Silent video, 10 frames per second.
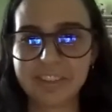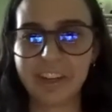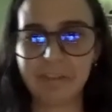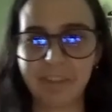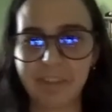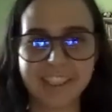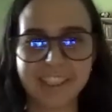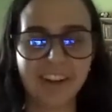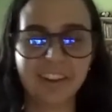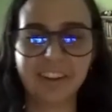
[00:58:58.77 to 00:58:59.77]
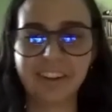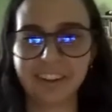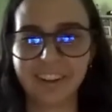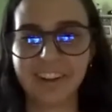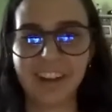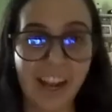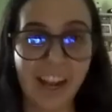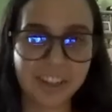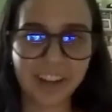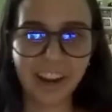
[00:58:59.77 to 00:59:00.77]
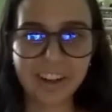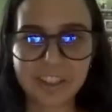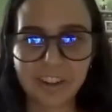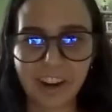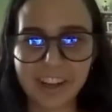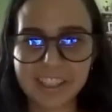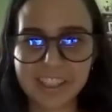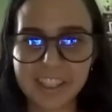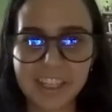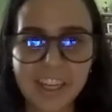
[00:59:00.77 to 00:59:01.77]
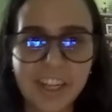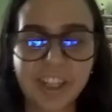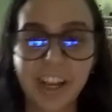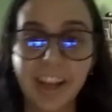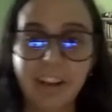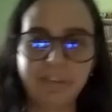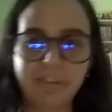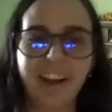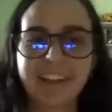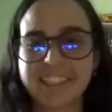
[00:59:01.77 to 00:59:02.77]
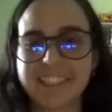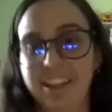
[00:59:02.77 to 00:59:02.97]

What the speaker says: It affects the other educators trying to teach. It affects